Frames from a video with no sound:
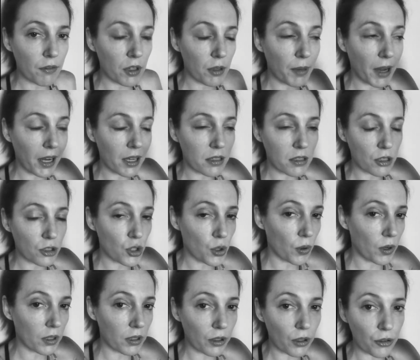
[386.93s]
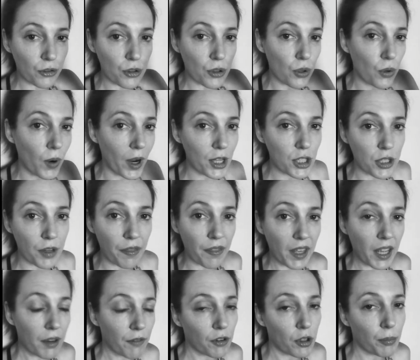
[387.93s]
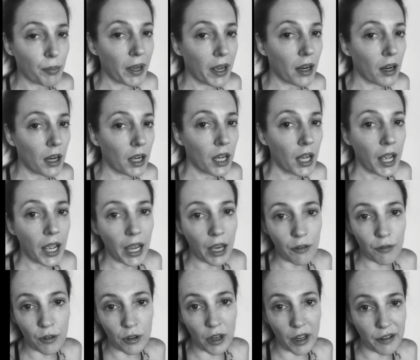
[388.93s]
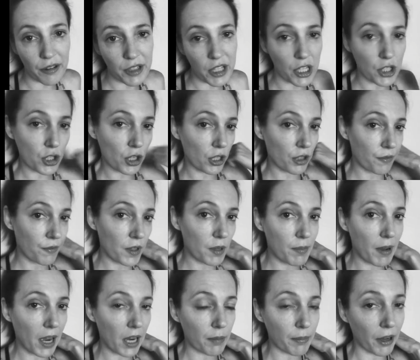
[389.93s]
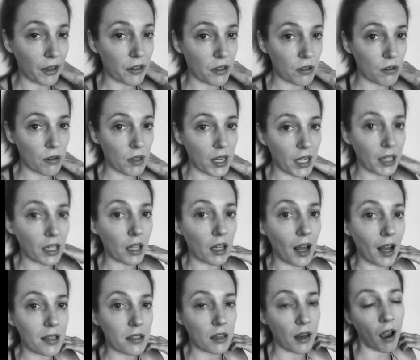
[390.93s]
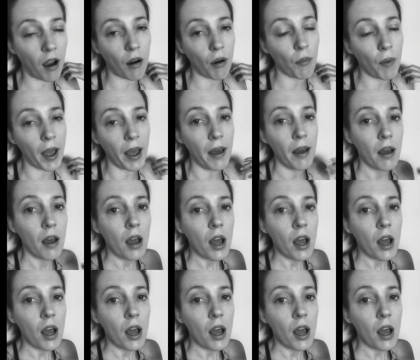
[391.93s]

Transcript: Feedback is a short little 2-question thing for the parent and for another teacher. The feedback about the student and the class and how it went.